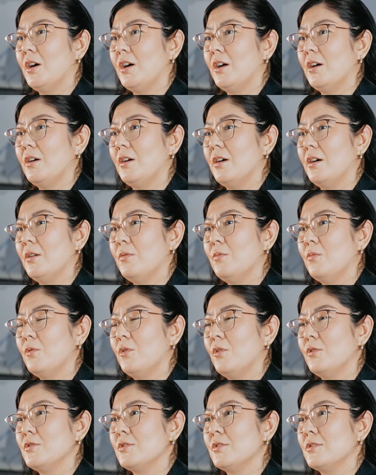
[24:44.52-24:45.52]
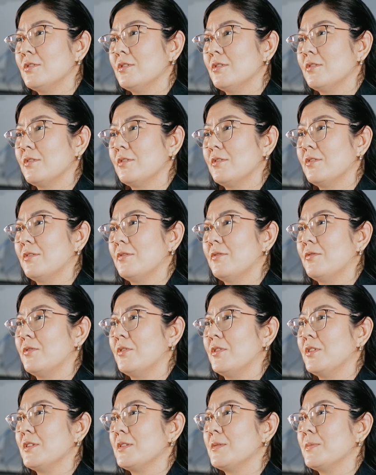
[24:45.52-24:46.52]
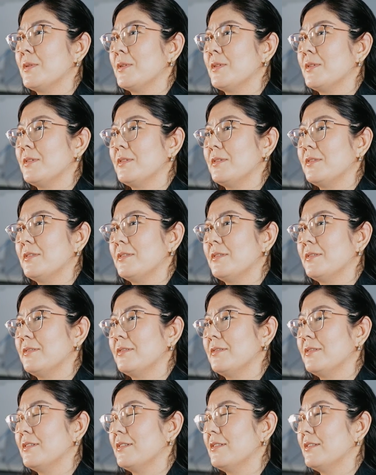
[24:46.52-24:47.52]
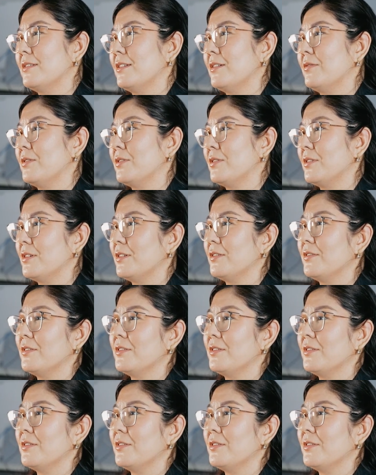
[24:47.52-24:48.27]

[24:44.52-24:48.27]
I watch a lot of reels, but never.